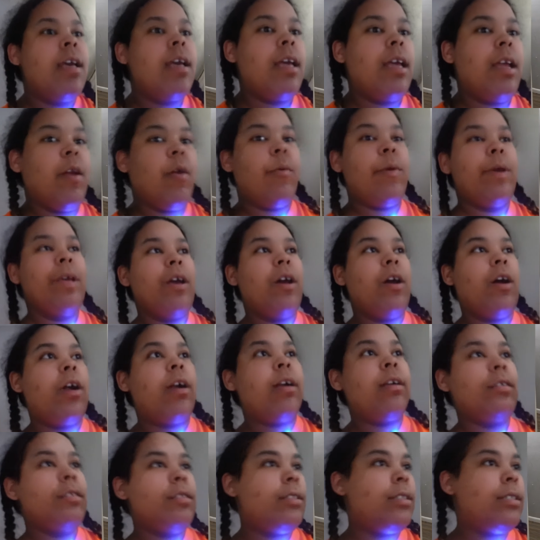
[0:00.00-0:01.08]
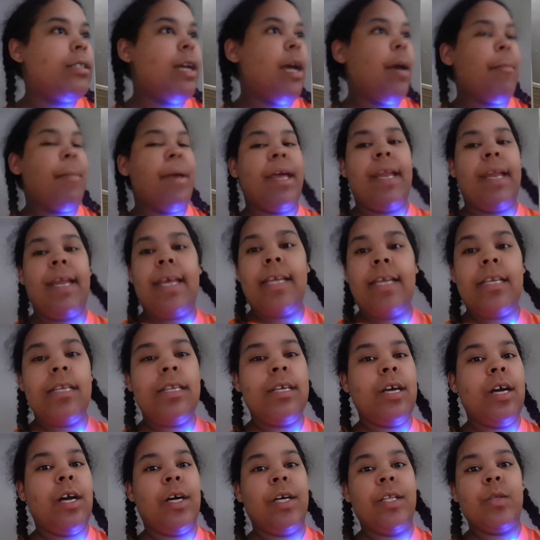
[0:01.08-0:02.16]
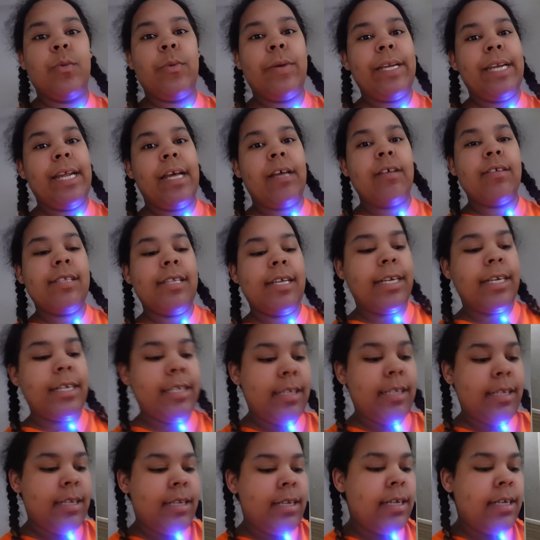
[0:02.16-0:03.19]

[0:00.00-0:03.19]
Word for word: here we are. I made it all the way downstairs.